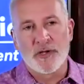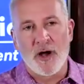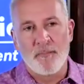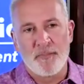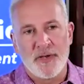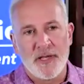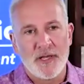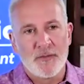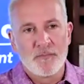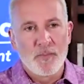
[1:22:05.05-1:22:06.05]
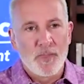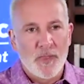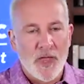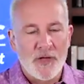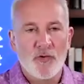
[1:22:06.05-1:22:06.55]
company
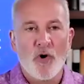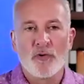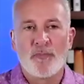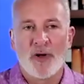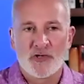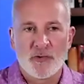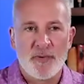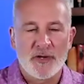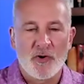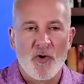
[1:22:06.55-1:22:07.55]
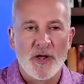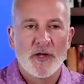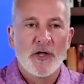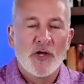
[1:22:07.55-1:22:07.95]
and you own a bunch of Bitcoin,